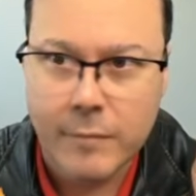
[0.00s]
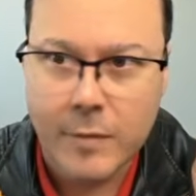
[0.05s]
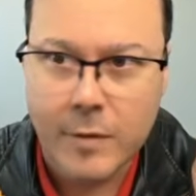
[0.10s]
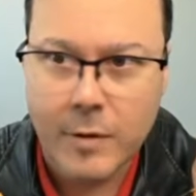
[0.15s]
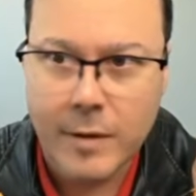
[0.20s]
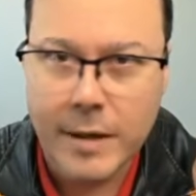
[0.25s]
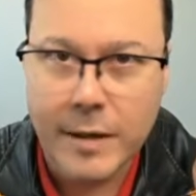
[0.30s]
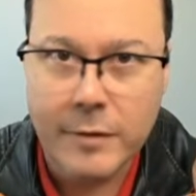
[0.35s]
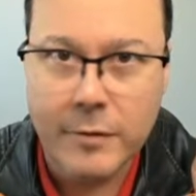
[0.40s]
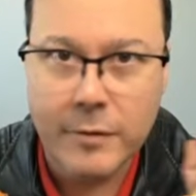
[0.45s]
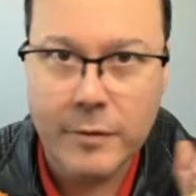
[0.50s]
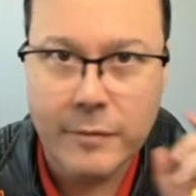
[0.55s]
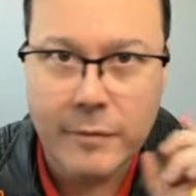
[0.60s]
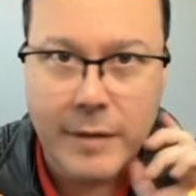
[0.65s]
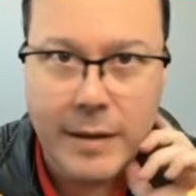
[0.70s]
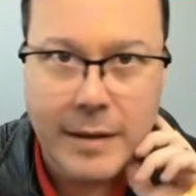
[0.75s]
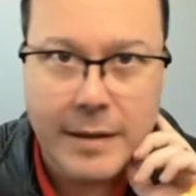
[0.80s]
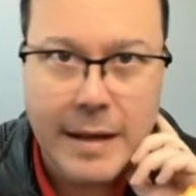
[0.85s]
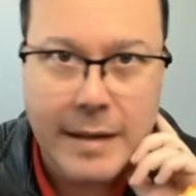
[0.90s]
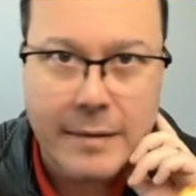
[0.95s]
Okay, don't
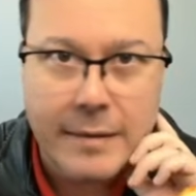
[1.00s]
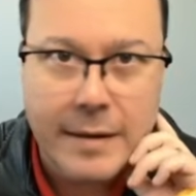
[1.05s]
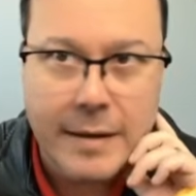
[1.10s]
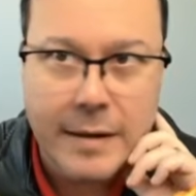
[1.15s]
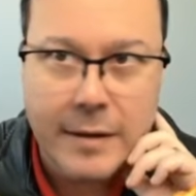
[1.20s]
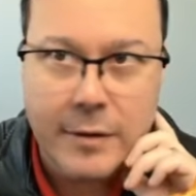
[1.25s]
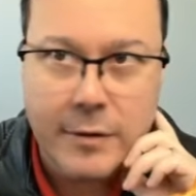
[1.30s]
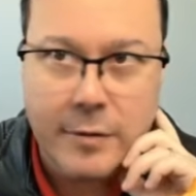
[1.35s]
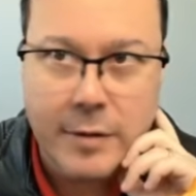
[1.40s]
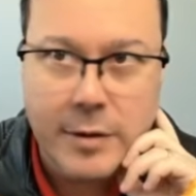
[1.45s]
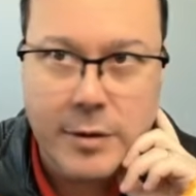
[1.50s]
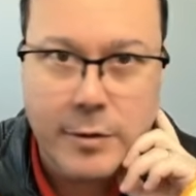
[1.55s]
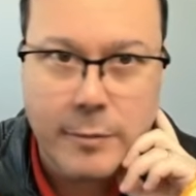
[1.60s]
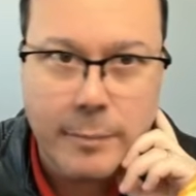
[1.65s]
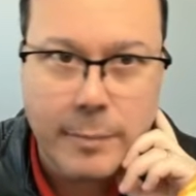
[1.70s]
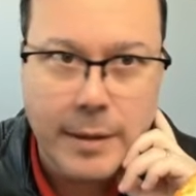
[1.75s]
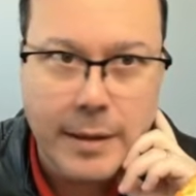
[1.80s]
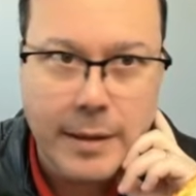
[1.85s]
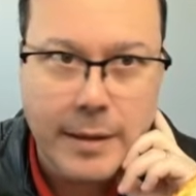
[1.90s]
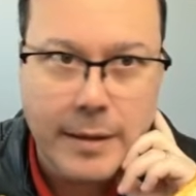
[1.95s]
think that they are going to
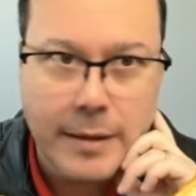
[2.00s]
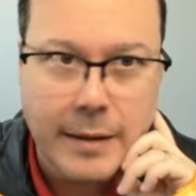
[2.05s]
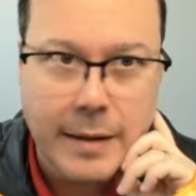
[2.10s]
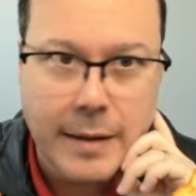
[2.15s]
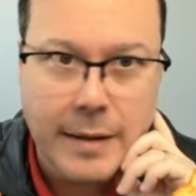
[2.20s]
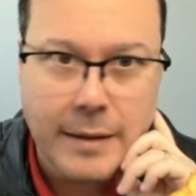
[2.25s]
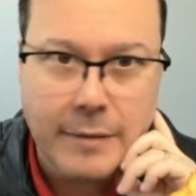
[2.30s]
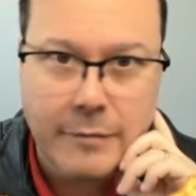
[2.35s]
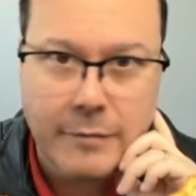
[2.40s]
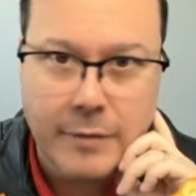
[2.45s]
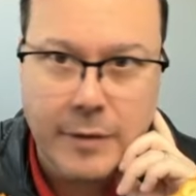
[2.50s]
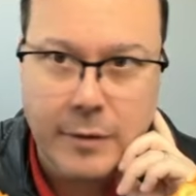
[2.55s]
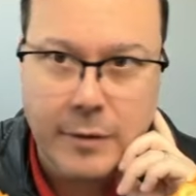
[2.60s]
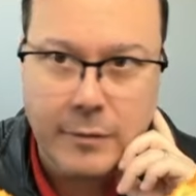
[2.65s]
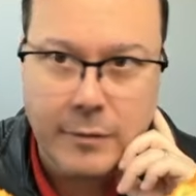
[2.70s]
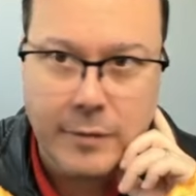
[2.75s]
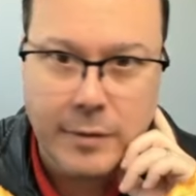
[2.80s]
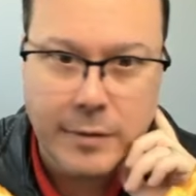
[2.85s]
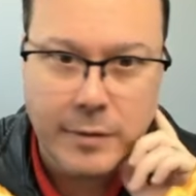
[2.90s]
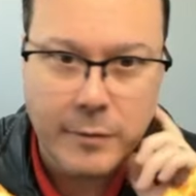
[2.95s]
play anything
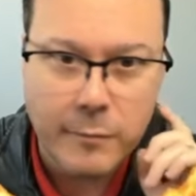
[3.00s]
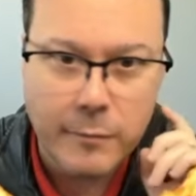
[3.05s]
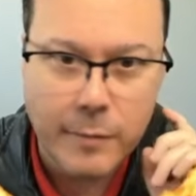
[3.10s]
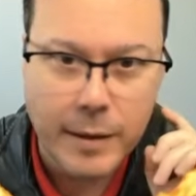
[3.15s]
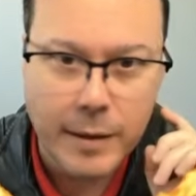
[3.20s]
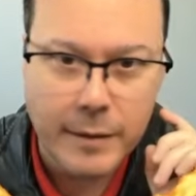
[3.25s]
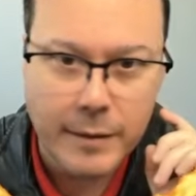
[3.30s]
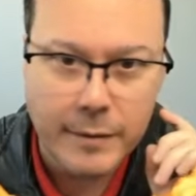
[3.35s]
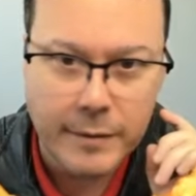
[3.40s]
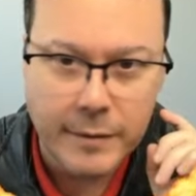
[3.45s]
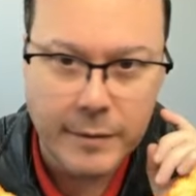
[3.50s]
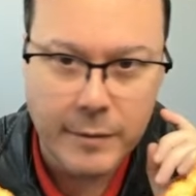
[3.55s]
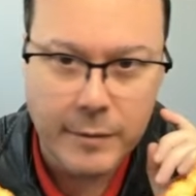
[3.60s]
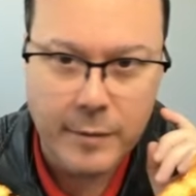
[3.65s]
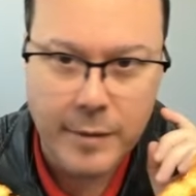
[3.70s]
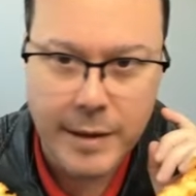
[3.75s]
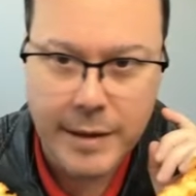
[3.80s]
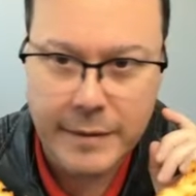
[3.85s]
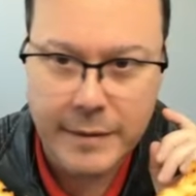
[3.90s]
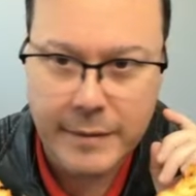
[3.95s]
on turn 1.
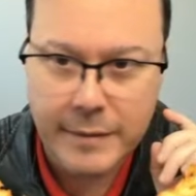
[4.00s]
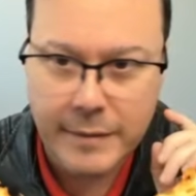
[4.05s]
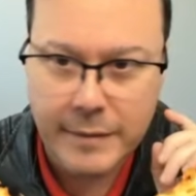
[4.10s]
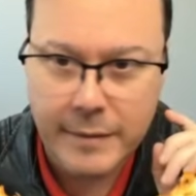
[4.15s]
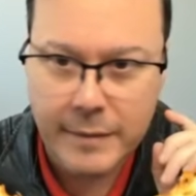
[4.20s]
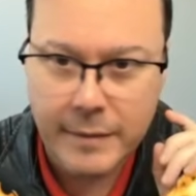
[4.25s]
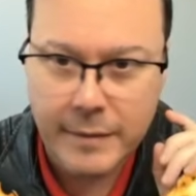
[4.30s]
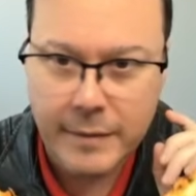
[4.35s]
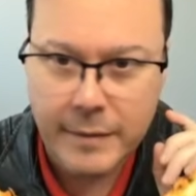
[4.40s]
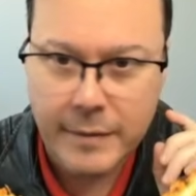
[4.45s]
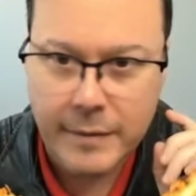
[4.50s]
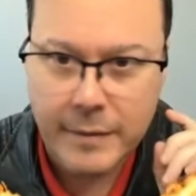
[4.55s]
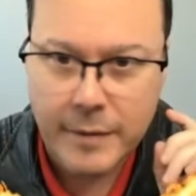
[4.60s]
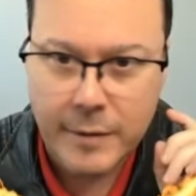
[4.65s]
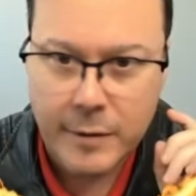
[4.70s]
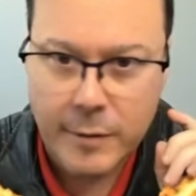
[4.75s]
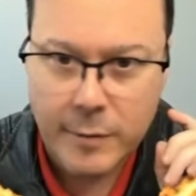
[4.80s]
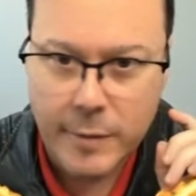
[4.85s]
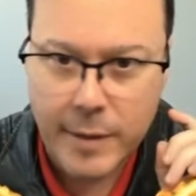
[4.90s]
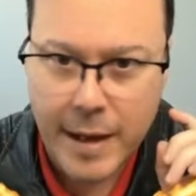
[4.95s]
Great.
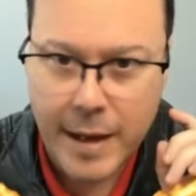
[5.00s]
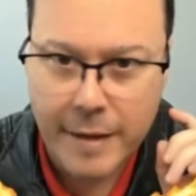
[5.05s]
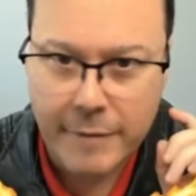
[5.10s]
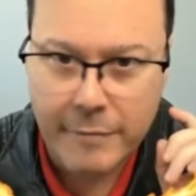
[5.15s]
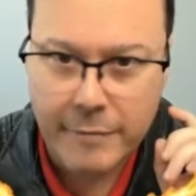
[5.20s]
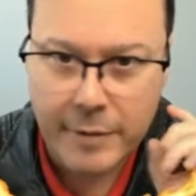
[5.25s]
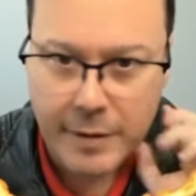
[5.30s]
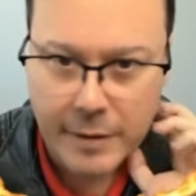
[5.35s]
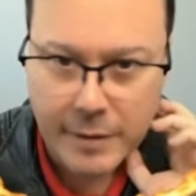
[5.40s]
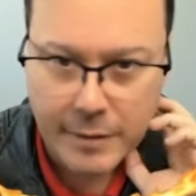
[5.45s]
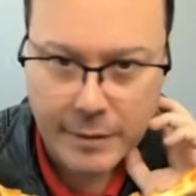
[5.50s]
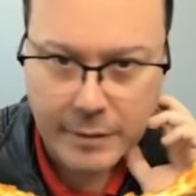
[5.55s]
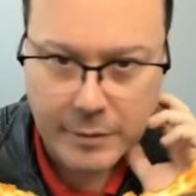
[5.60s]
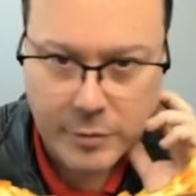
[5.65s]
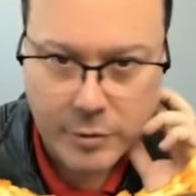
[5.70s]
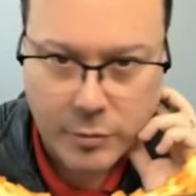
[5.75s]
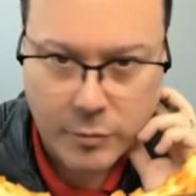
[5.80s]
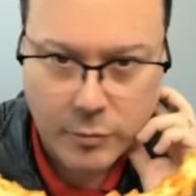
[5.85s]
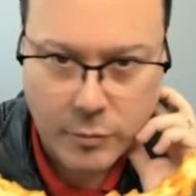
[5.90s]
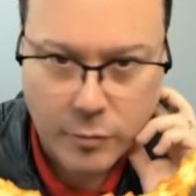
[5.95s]
We have a
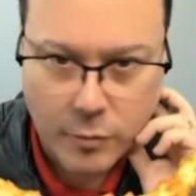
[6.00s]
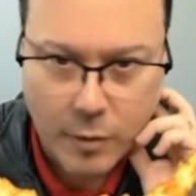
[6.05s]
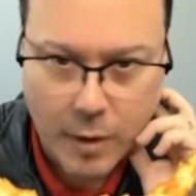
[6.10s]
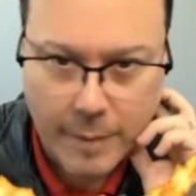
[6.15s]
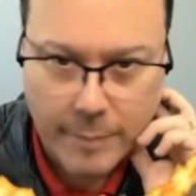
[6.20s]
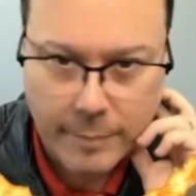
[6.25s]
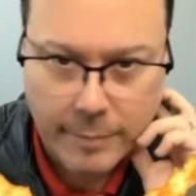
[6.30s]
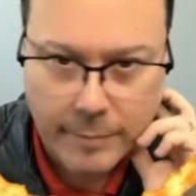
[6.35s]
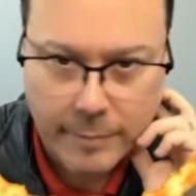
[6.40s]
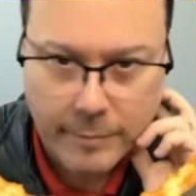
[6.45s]
2-drop